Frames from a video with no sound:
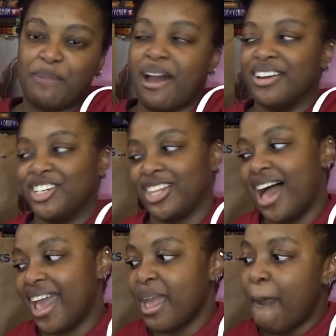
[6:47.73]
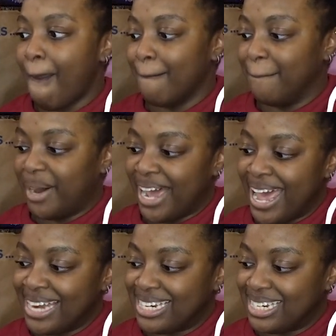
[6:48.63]
out in July.
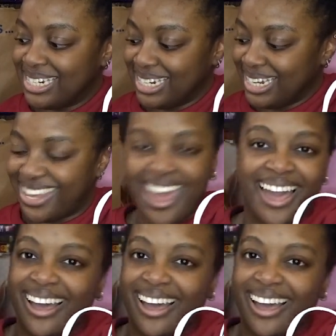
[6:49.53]
But yeah.